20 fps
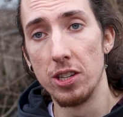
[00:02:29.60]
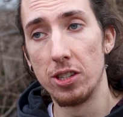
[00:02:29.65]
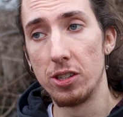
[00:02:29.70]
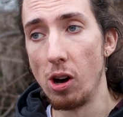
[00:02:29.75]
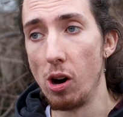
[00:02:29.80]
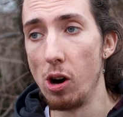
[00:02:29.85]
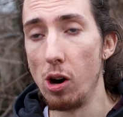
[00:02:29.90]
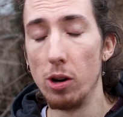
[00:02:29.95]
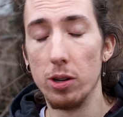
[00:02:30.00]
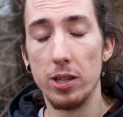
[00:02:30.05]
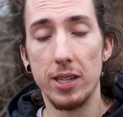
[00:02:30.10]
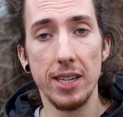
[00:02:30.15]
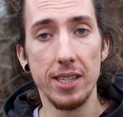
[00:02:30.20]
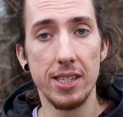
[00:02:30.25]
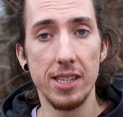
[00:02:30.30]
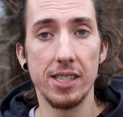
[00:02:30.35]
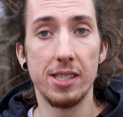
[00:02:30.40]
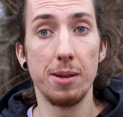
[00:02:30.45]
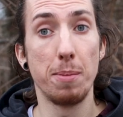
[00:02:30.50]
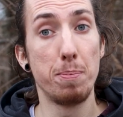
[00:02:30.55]
So
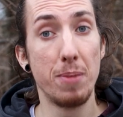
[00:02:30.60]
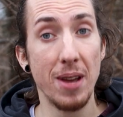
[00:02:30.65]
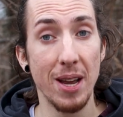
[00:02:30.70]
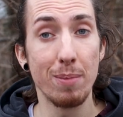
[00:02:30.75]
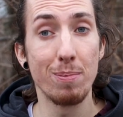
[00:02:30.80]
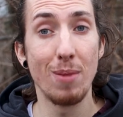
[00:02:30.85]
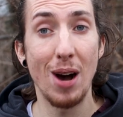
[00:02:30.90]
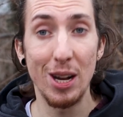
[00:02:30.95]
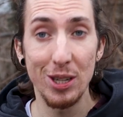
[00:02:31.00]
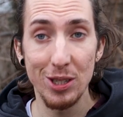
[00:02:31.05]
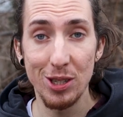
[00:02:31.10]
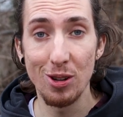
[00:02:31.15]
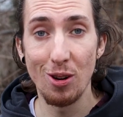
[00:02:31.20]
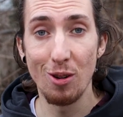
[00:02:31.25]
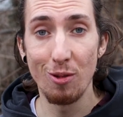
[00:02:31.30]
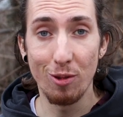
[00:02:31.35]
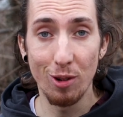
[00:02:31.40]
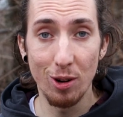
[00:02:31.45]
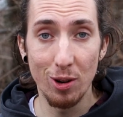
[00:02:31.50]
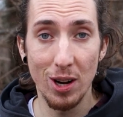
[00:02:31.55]
this is a big
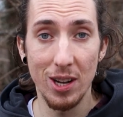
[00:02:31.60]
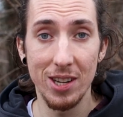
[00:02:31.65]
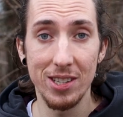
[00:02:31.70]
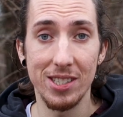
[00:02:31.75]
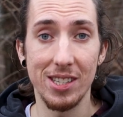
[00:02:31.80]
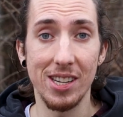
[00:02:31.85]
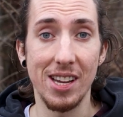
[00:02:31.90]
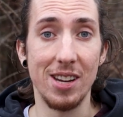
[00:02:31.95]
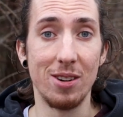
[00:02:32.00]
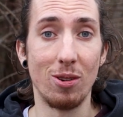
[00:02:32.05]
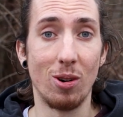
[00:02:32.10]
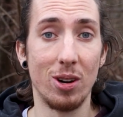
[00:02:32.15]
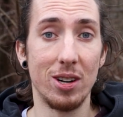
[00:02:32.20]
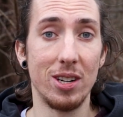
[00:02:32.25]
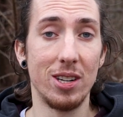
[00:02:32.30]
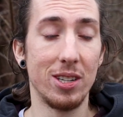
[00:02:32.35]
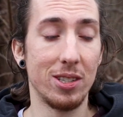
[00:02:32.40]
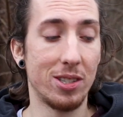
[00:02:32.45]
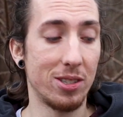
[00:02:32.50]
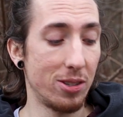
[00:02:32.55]
milestone for us in
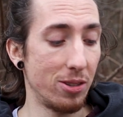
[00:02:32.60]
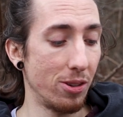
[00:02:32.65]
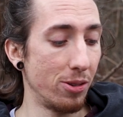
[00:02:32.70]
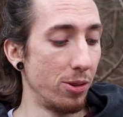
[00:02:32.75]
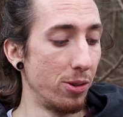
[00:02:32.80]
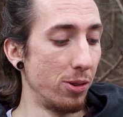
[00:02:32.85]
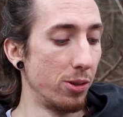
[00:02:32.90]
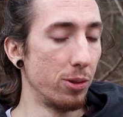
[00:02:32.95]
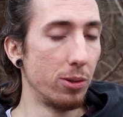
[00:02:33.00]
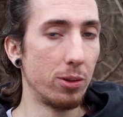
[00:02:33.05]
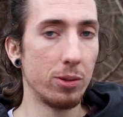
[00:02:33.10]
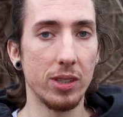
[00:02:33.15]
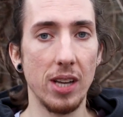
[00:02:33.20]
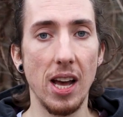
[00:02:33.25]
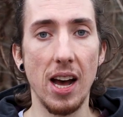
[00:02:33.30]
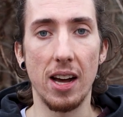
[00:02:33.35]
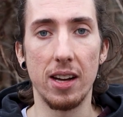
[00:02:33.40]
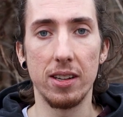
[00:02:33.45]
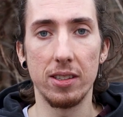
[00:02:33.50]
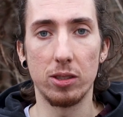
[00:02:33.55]
order to,
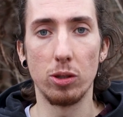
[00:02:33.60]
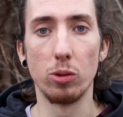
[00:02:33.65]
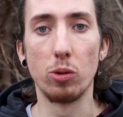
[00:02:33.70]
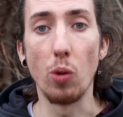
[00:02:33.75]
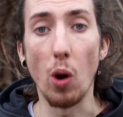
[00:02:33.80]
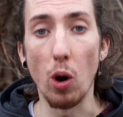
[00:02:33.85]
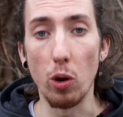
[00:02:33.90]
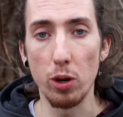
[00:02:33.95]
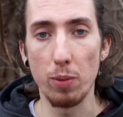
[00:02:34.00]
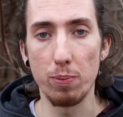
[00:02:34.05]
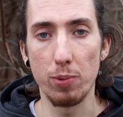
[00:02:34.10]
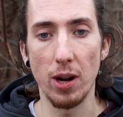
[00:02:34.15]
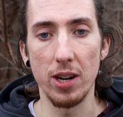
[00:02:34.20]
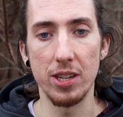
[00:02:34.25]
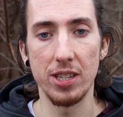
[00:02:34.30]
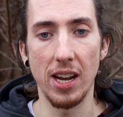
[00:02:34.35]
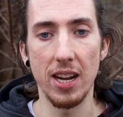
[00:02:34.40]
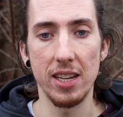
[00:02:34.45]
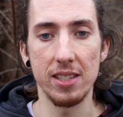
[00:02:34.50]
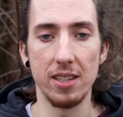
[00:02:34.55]
yeah, to grow the
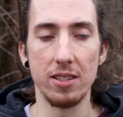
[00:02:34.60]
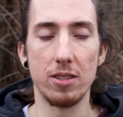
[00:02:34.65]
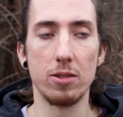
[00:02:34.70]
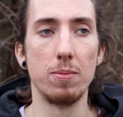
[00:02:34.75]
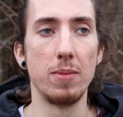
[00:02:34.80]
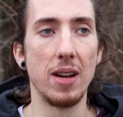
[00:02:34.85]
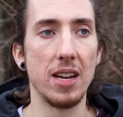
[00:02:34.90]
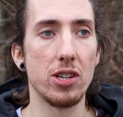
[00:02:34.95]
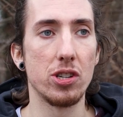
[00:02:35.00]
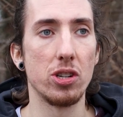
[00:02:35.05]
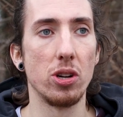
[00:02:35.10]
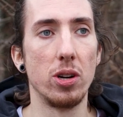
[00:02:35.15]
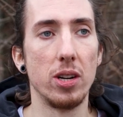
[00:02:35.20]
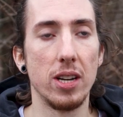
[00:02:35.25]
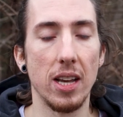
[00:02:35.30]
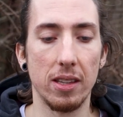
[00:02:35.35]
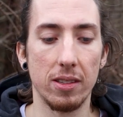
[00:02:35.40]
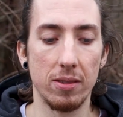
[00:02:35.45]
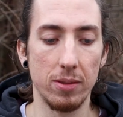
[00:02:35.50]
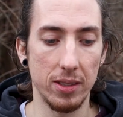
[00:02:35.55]
project and to make
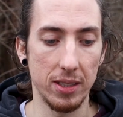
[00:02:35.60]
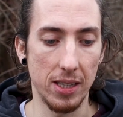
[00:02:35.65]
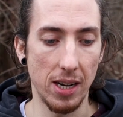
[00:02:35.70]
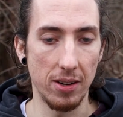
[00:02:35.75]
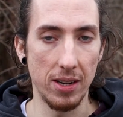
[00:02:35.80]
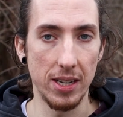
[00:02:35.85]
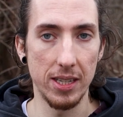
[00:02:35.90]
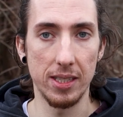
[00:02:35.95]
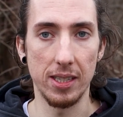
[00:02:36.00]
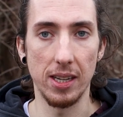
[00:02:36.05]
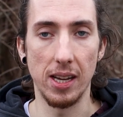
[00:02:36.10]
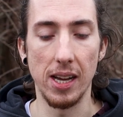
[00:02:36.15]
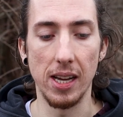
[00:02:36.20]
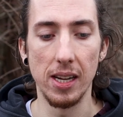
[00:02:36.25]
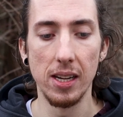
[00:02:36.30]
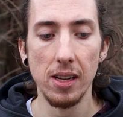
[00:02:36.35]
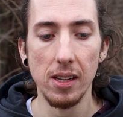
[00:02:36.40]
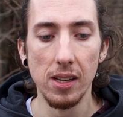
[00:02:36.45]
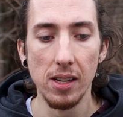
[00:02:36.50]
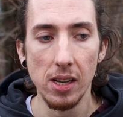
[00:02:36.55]
sure that there is
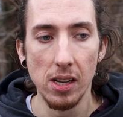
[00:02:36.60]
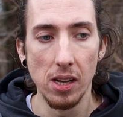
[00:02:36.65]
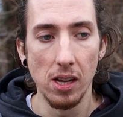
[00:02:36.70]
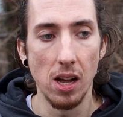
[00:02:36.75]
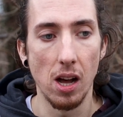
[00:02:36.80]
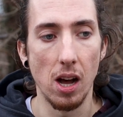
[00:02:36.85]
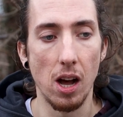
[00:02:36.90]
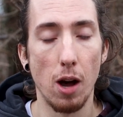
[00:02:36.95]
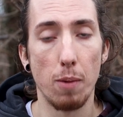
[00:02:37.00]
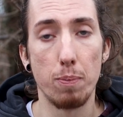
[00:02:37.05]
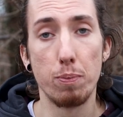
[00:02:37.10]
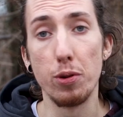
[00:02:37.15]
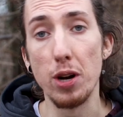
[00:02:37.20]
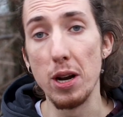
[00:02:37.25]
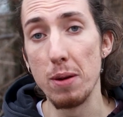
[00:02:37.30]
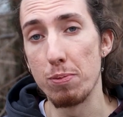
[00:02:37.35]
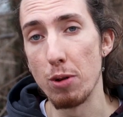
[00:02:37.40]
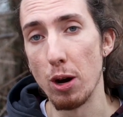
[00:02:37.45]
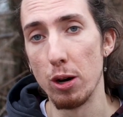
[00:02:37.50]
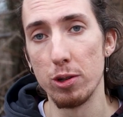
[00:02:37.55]
a, a
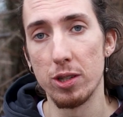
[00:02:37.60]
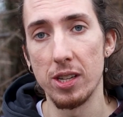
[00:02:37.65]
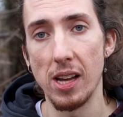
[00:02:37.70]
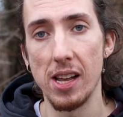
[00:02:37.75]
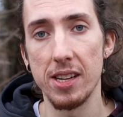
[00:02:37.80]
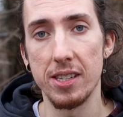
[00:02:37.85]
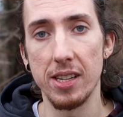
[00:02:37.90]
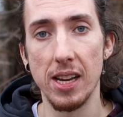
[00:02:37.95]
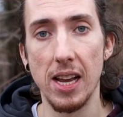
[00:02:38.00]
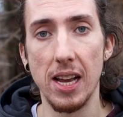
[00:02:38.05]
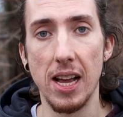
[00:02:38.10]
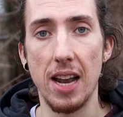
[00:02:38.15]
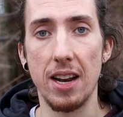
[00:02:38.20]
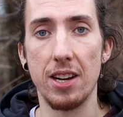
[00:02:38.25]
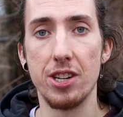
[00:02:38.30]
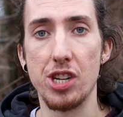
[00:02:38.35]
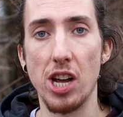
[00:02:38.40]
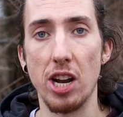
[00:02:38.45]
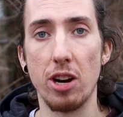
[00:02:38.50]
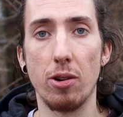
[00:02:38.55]
pre-processing
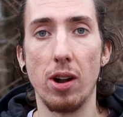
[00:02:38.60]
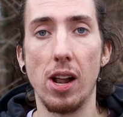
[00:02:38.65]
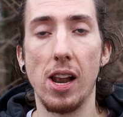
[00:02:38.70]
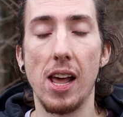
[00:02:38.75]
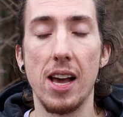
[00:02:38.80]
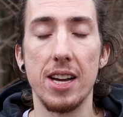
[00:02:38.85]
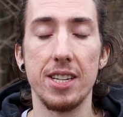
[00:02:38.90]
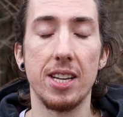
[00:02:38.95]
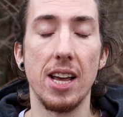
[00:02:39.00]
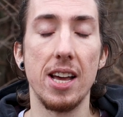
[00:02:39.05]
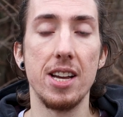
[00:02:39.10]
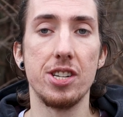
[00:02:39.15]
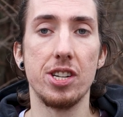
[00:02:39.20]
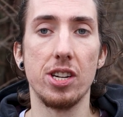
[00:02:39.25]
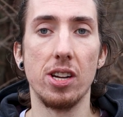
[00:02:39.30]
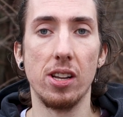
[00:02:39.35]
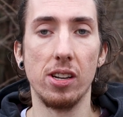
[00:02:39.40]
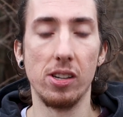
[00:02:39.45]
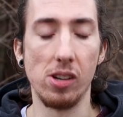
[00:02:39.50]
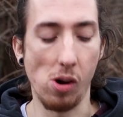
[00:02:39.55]
and a
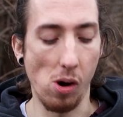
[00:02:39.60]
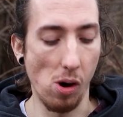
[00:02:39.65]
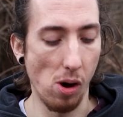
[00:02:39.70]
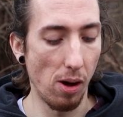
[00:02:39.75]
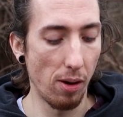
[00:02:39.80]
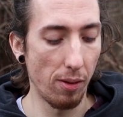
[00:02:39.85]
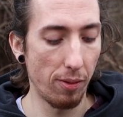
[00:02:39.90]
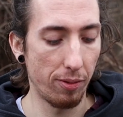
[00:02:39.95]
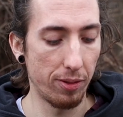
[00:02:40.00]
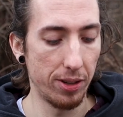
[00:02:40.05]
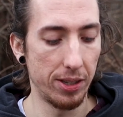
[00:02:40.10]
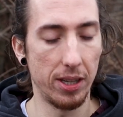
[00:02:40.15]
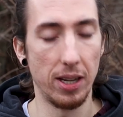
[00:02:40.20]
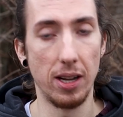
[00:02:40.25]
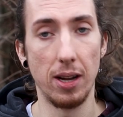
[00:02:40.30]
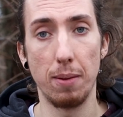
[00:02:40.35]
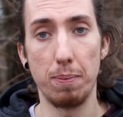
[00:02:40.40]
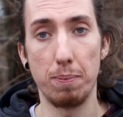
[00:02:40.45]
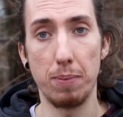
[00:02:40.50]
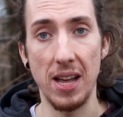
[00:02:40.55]
generalization of
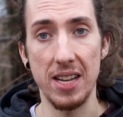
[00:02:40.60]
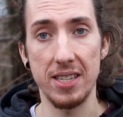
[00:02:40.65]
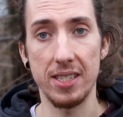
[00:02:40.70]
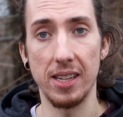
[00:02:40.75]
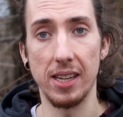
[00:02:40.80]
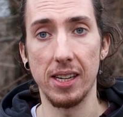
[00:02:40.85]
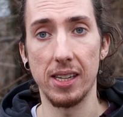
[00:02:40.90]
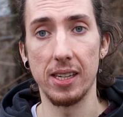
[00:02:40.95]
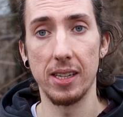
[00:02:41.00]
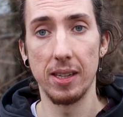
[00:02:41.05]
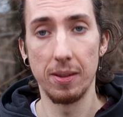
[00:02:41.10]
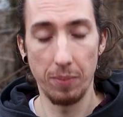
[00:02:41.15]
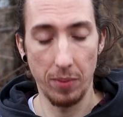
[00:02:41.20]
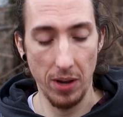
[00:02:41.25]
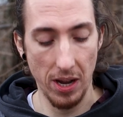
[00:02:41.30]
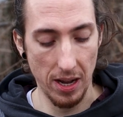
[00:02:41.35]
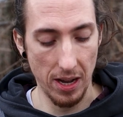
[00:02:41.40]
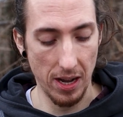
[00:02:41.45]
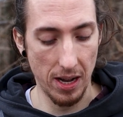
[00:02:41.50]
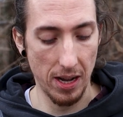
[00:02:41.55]
the plastic
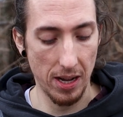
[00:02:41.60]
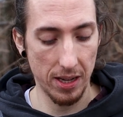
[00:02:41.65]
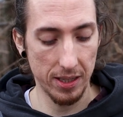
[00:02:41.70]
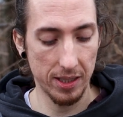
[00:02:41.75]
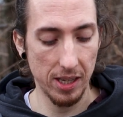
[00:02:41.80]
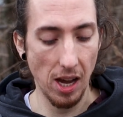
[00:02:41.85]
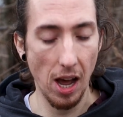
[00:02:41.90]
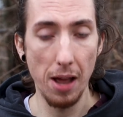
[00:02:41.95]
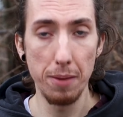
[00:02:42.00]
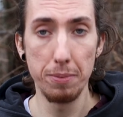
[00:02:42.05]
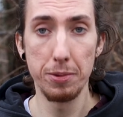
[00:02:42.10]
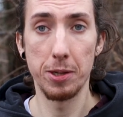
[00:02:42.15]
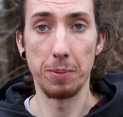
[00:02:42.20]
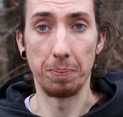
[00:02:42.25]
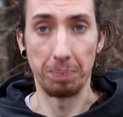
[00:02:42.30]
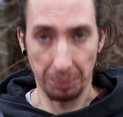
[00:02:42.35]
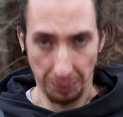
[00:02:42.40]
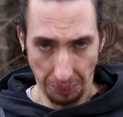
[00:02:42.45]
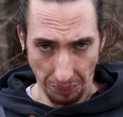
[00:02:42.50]
uh, types.